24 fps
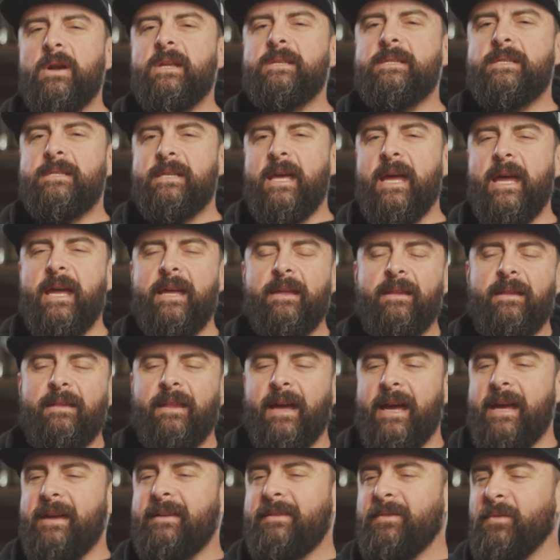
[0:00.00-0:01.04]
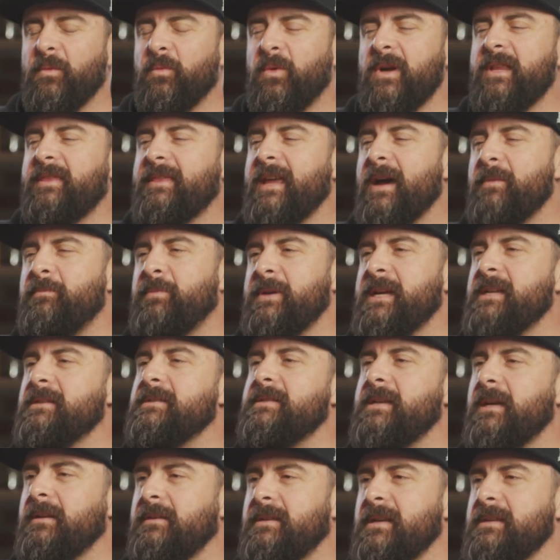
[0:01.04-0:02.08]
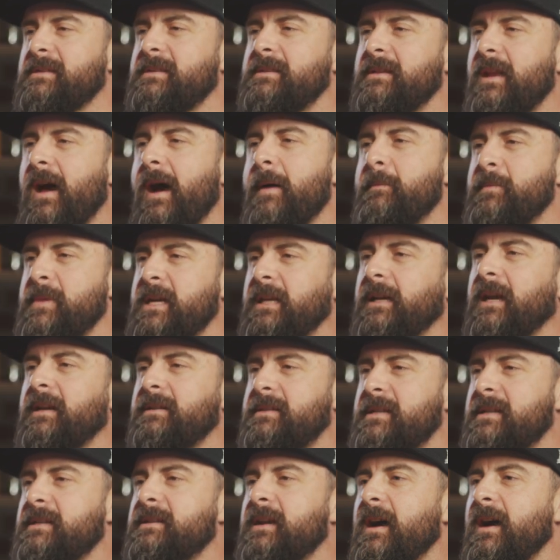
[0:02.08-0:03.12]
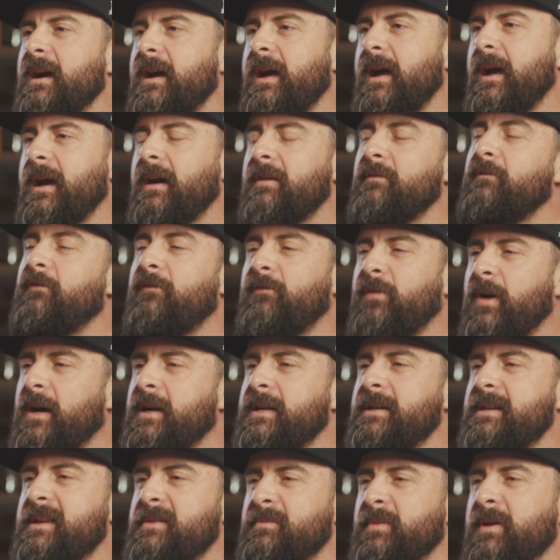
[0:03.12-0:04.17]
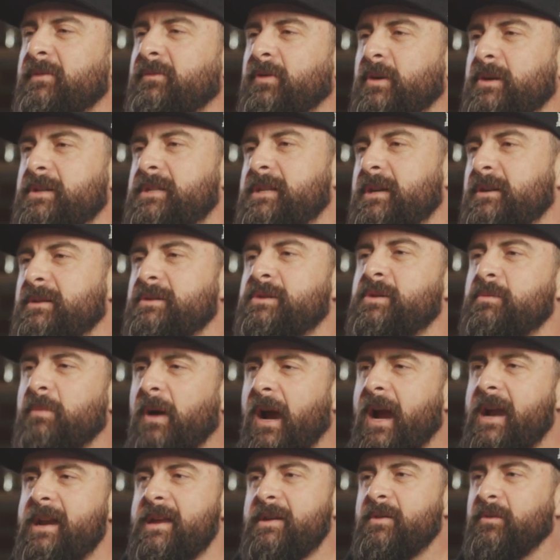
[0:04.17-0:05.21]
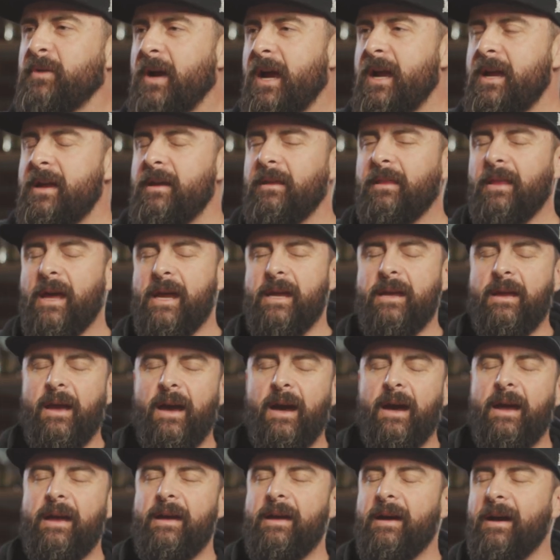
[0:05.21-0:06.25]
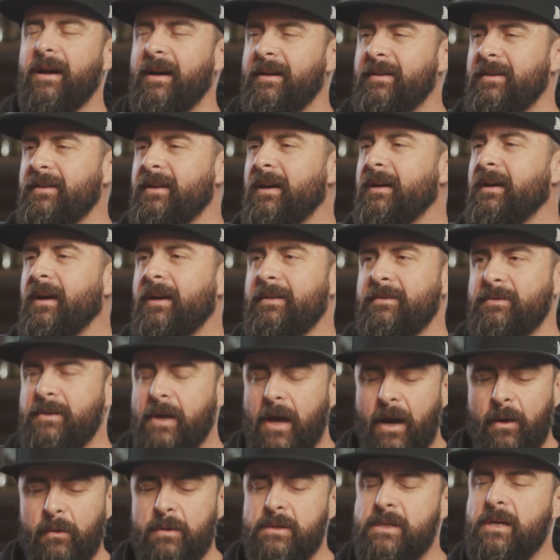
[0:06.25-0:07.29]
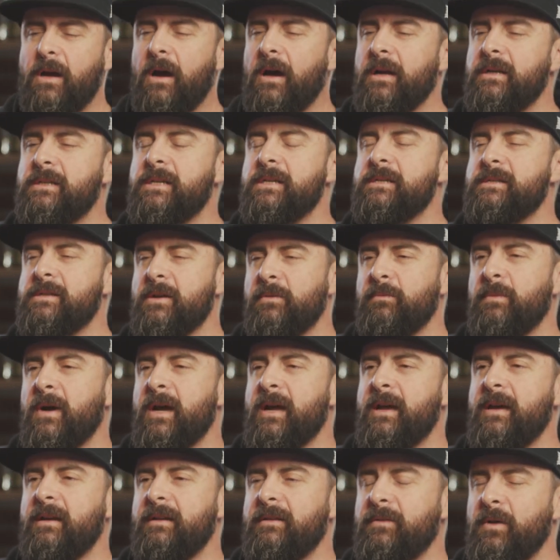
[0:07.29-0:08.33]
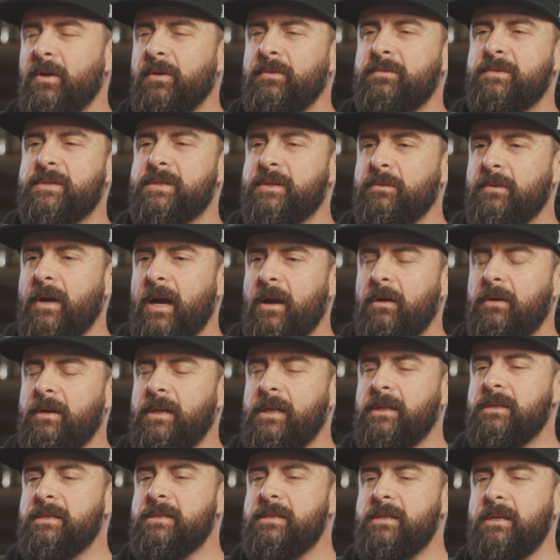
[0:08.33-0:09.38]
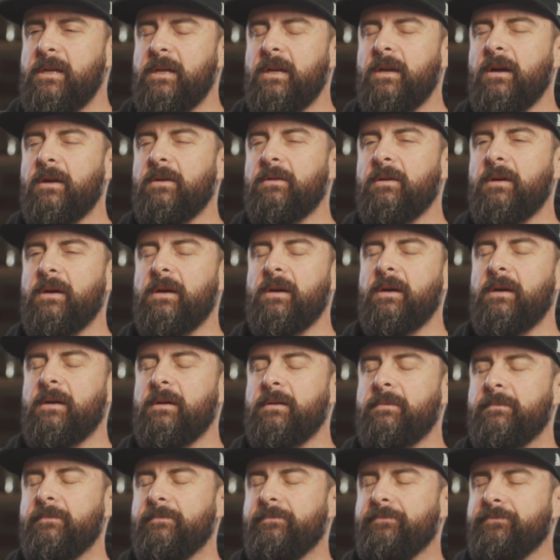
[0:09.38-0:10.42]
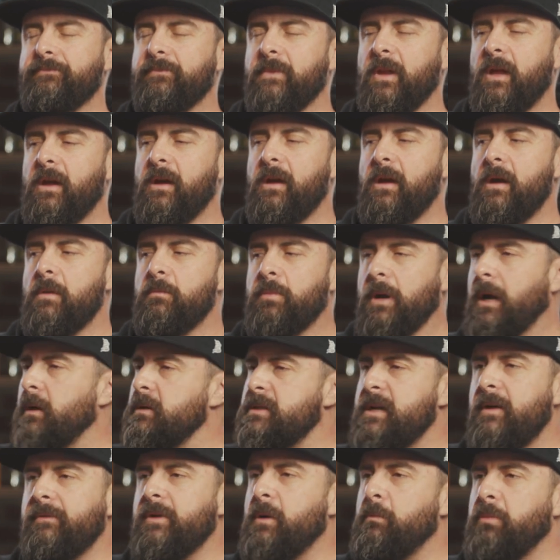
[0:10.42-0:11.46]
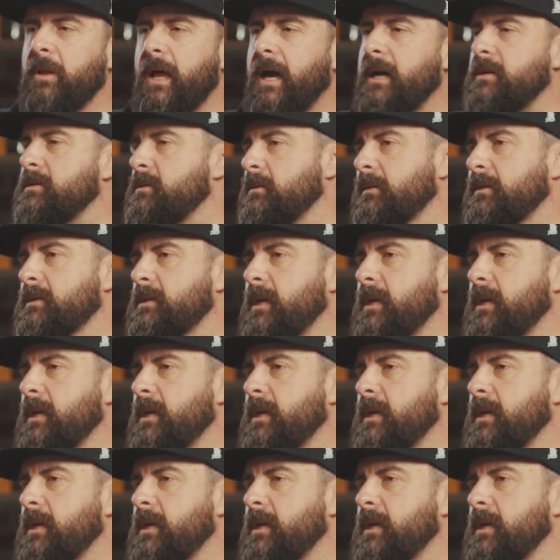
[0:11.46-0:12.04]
want to say, like, with that being said, does not mean I did not have fun in my first year of sure. sobriety, right? Yeah, like, I, I, uh, uh, I was conscious of my surroundings, you know, um, but I was having a blast while I